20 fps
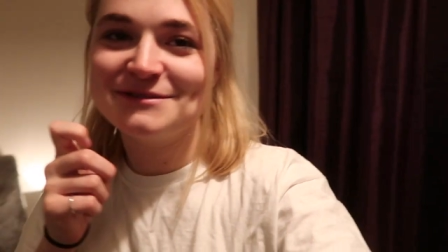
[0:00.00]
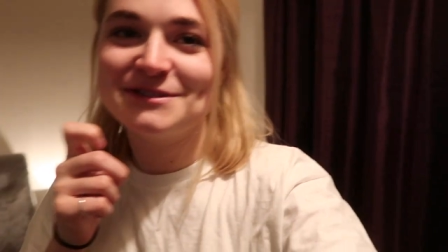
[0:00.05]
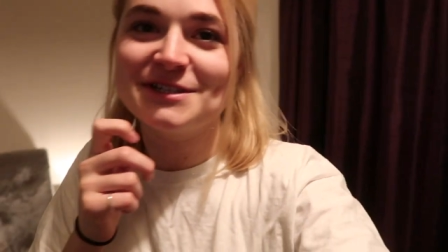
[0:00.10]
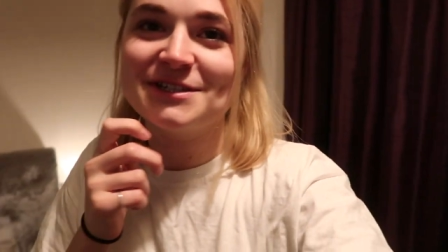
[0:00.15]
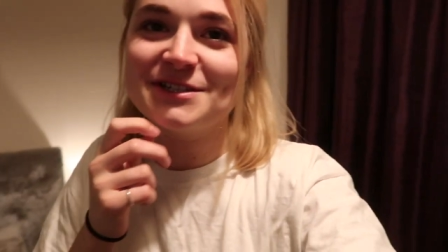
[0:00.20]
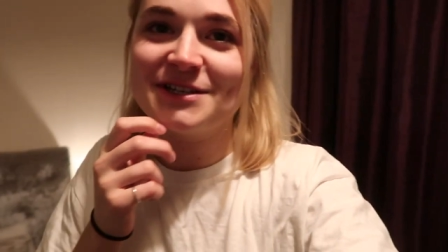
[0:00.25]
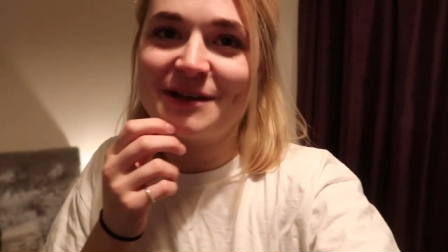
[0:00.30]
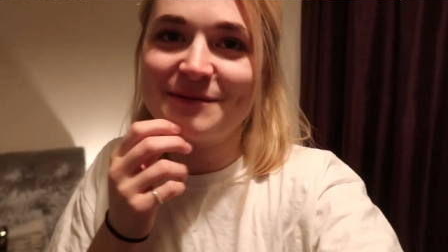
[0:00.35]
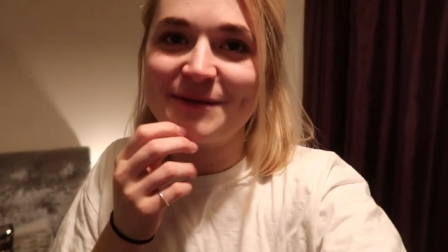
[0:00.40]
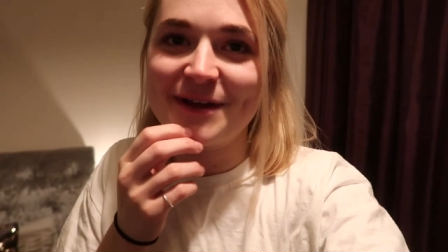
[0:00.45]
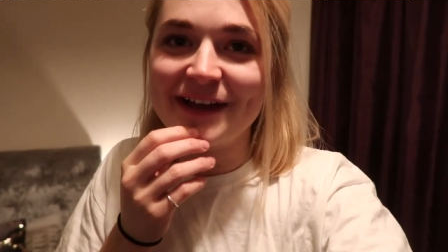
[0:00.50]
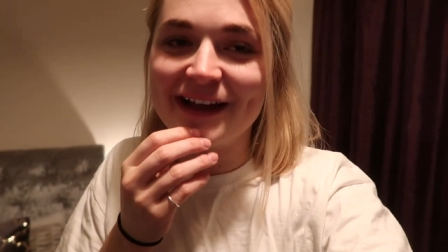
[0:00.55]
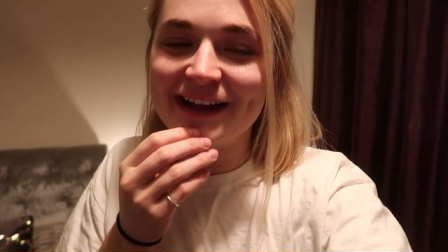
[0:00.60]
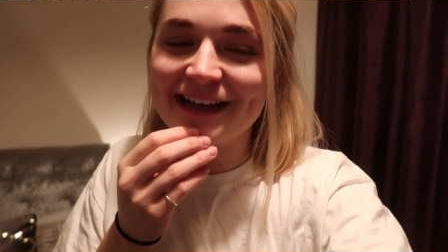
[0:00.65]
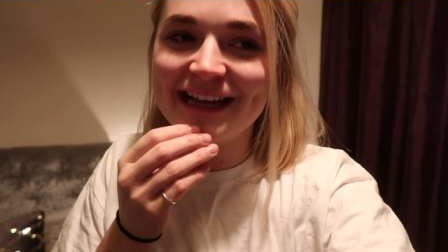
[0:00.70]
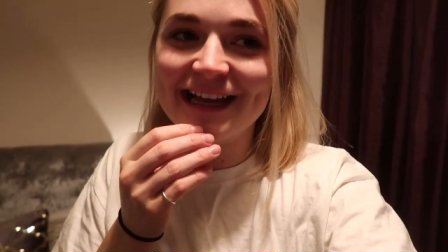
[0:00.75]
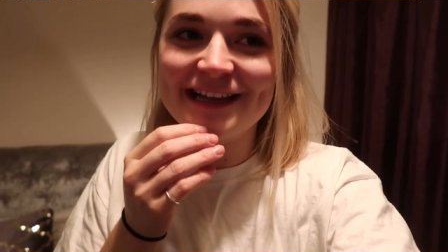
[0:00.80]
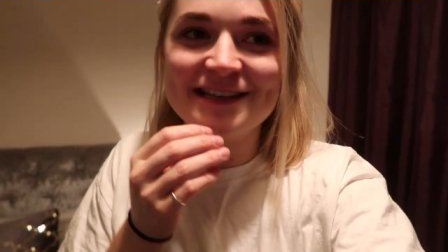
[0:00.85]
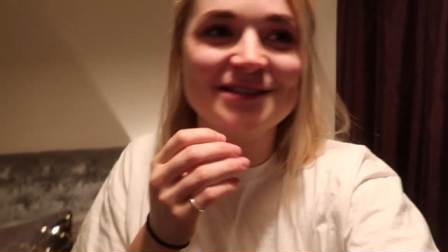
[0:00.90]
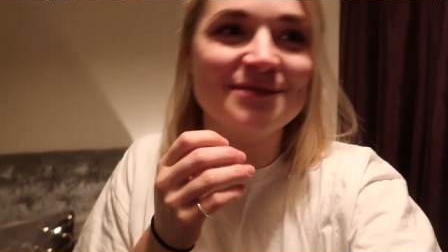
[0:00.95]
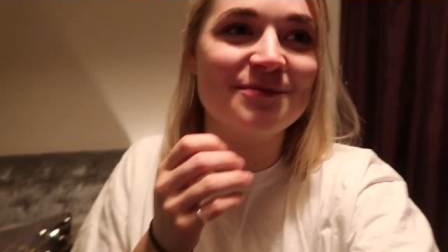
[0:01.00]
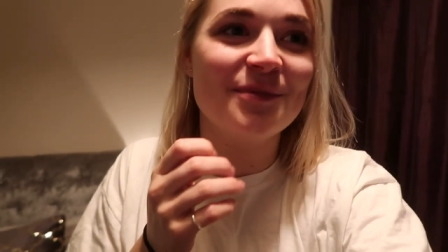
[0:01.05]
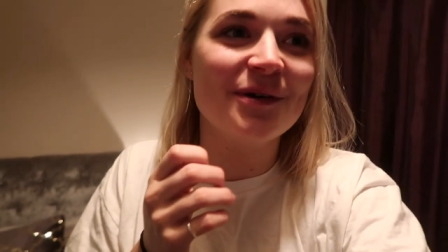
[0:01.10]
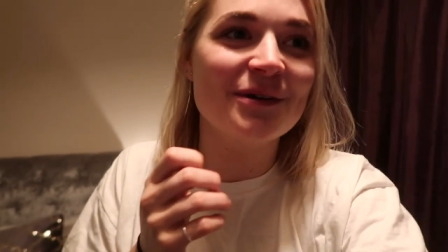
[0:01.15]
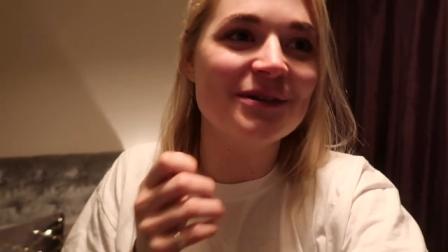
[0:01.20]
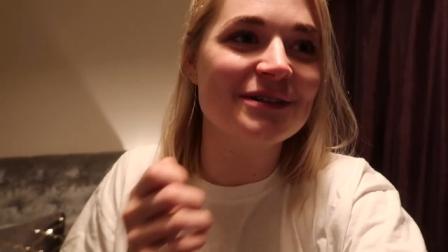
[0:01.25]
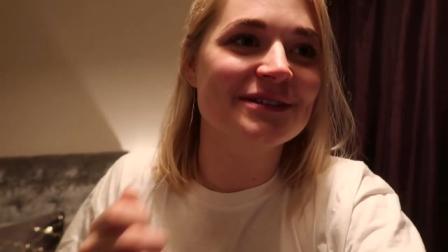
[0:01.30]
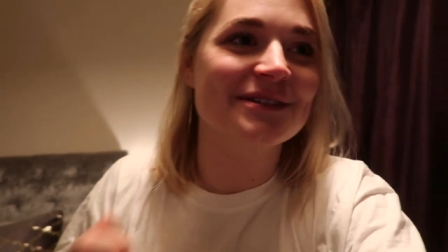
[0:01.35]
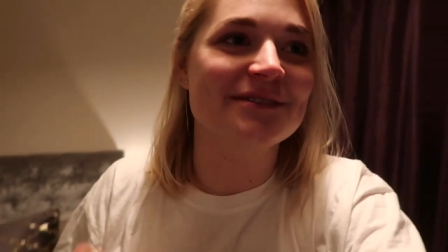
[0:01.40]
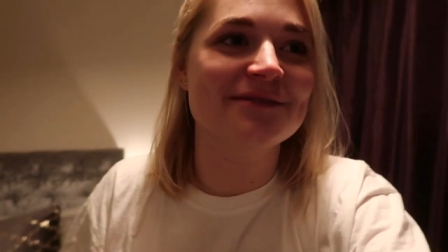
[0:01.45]
was just showing me her guest
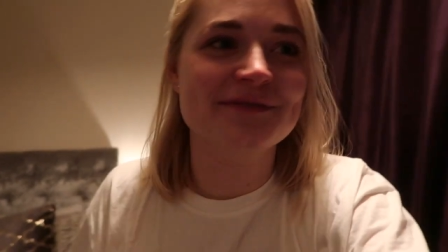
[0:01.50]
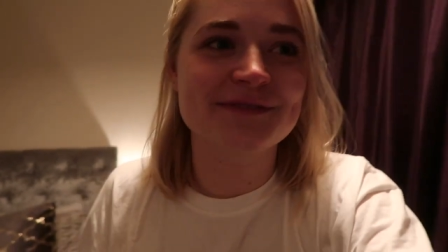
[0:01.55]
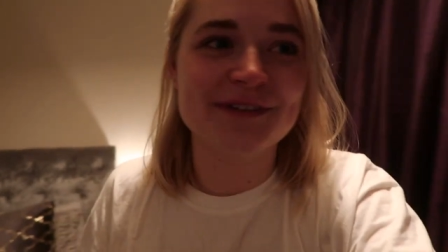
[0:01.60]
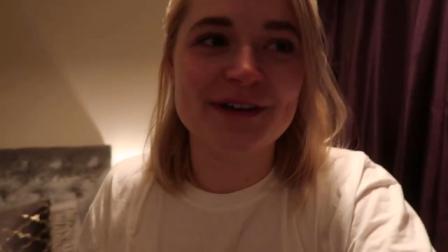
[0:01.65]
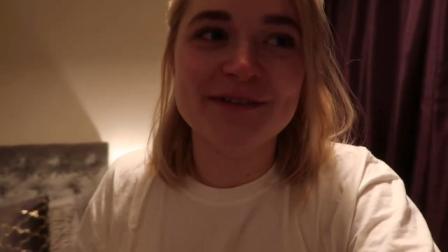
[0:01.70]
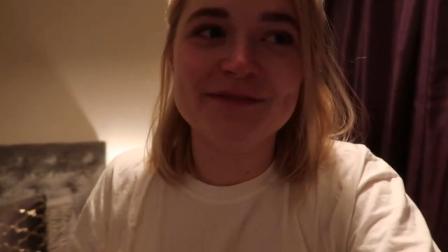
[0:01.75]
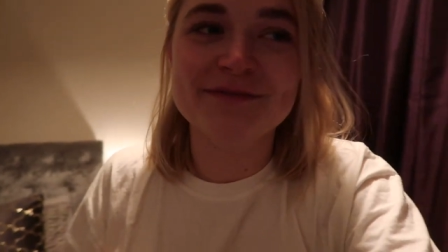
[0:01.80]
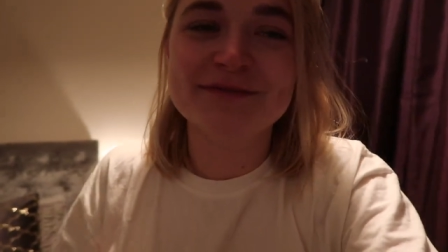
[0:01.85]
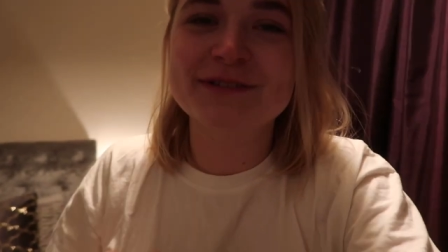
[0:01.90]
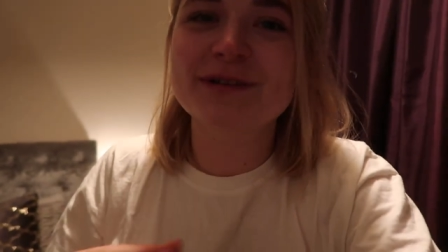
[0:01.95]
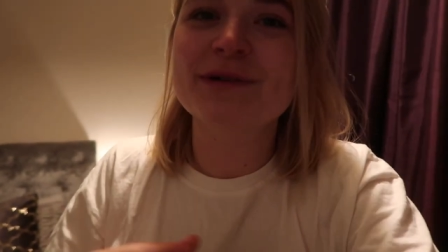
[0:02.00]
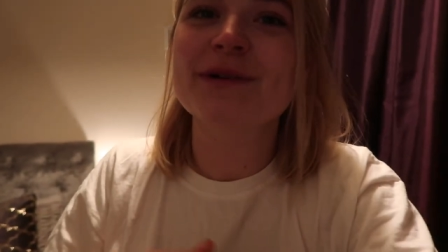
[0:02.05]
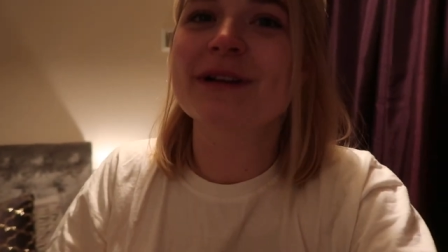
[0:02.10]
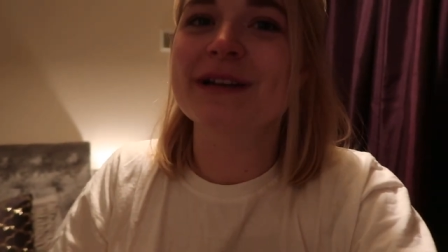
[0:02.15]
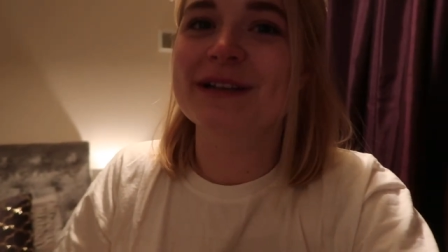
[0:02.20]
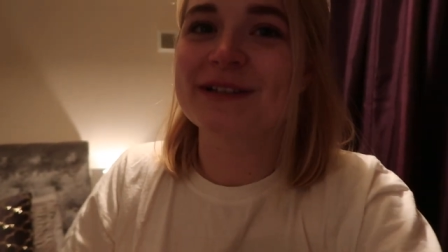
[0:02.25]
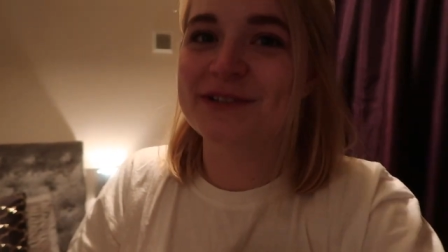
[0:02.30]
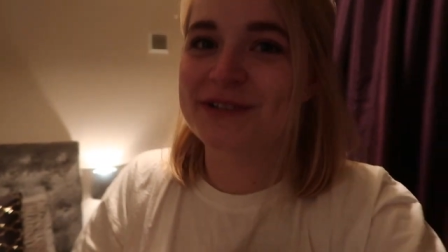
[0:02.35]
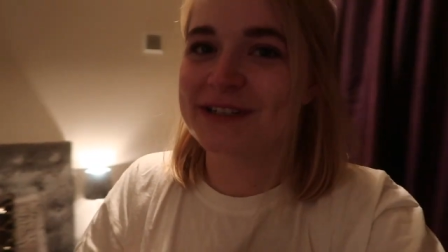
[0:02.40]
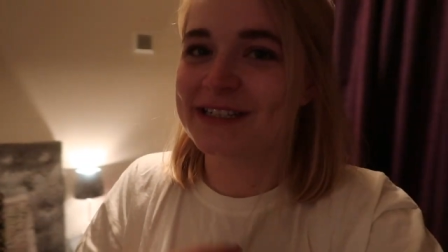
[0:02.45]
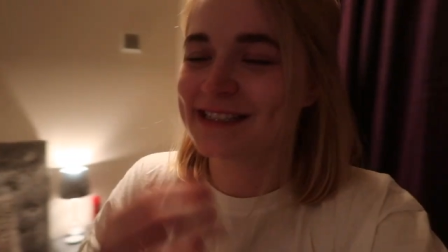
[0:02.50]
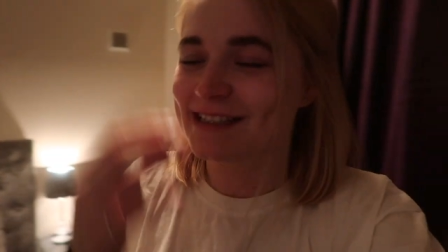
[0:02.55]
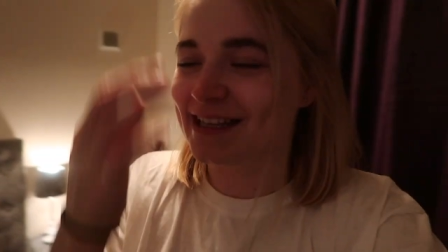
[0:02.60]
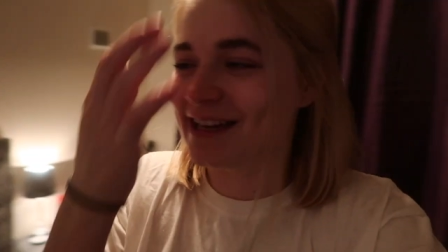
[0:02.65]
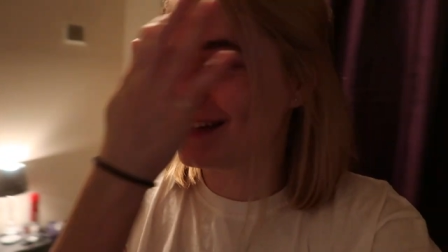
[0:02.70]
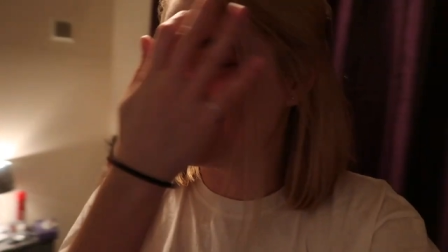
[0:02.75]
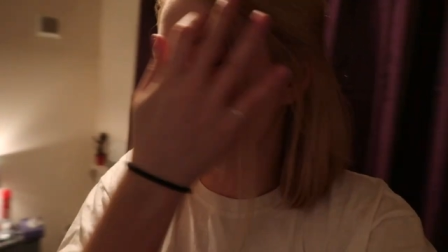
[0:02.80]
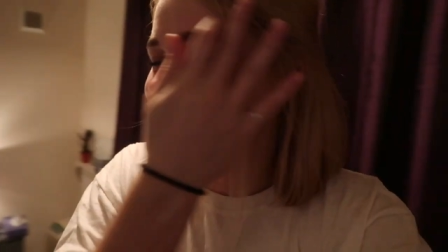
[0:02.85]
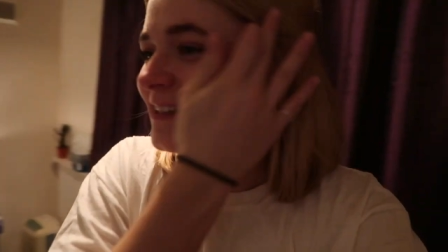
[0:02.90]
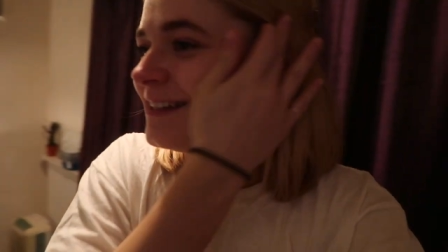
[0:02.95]
box of toiletries
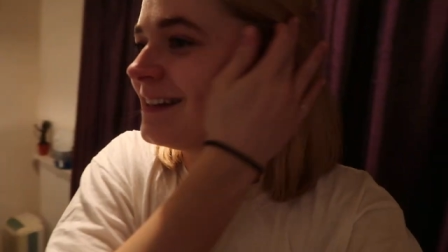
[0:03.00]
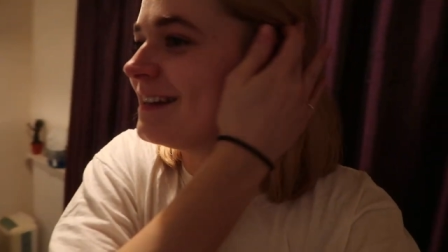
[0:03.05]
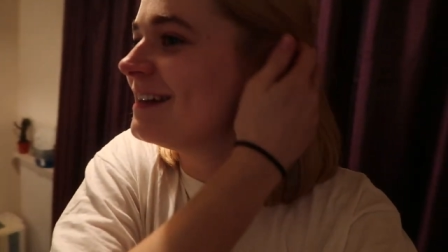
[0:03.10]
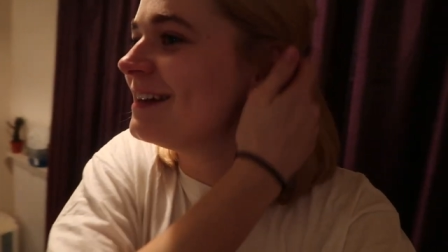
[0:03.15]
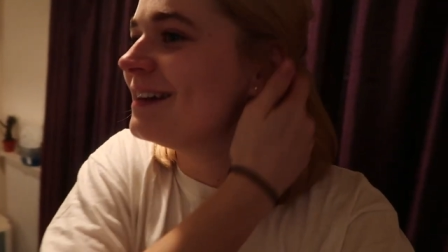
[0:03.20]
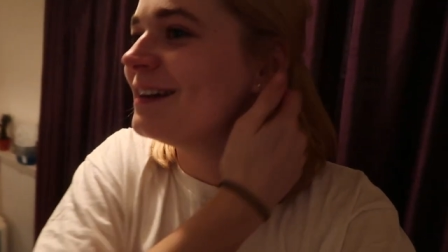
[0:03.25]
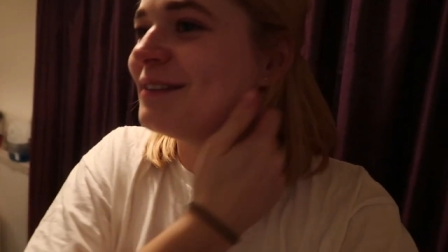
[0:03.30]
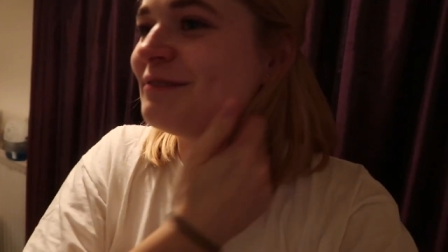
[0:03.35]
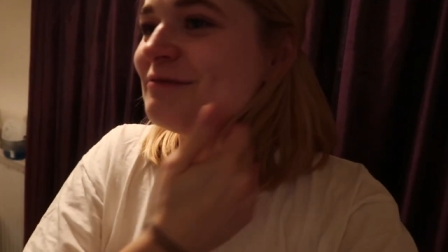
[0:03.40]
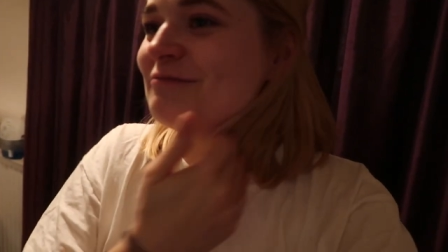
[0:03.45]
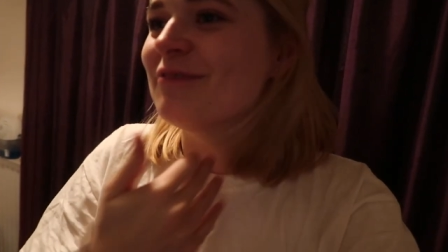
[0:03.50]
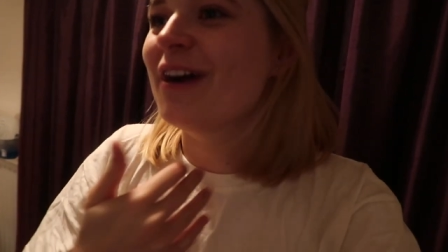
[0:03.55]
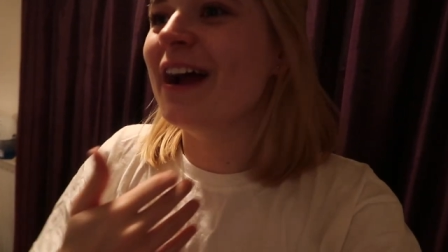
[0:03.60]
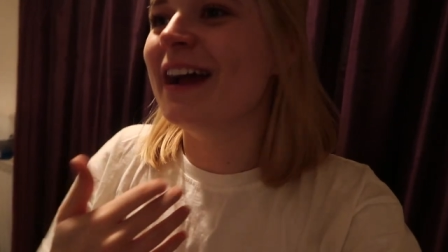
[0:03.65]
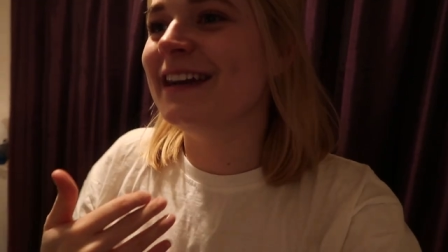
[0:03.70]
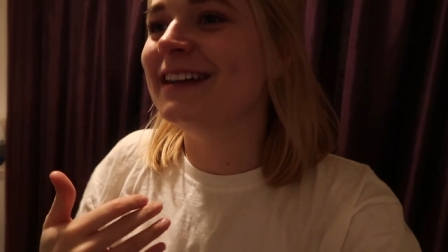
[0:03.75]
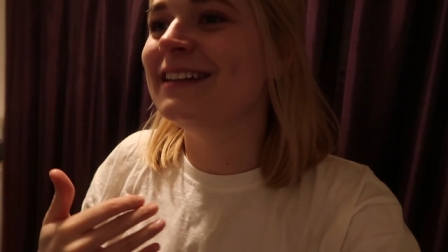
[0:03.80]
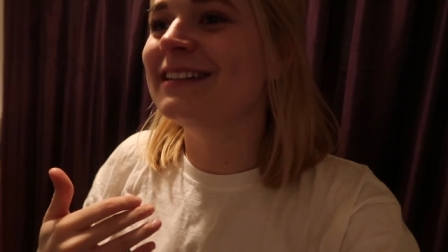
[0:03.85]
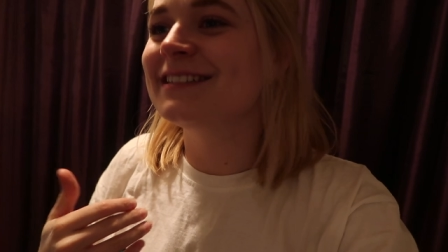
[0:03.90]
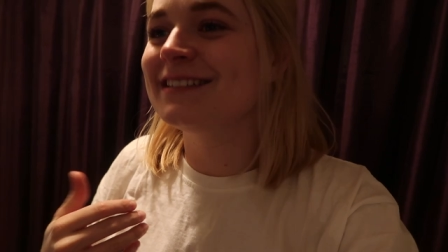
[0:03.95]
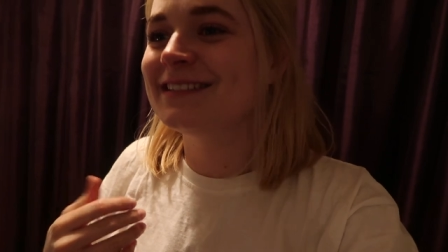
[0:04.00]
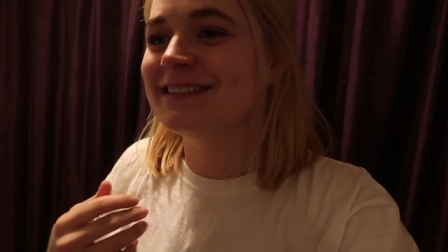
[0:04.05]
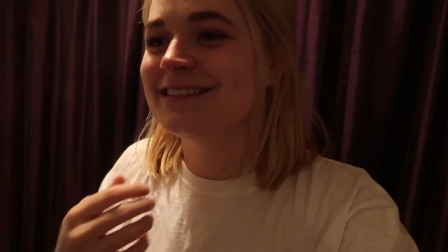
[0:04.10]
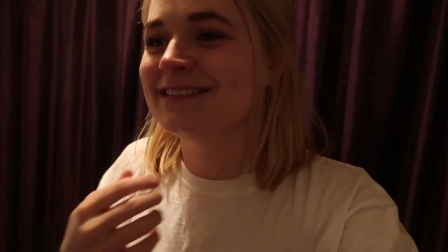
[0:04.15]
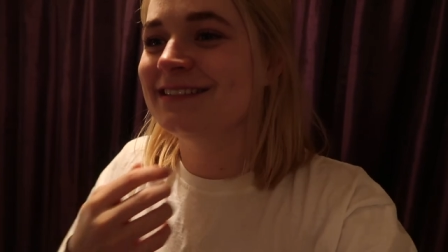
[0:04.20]
that I can raid,